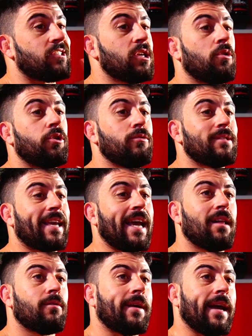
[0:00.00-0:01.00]
So use a
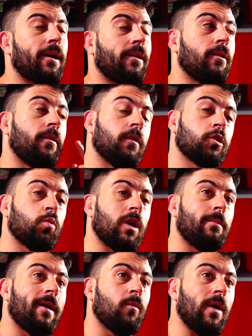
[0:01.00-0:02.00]
calorie calculator. There's one
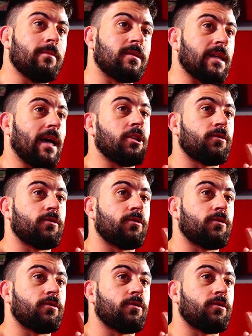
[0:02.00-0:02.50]
on my website,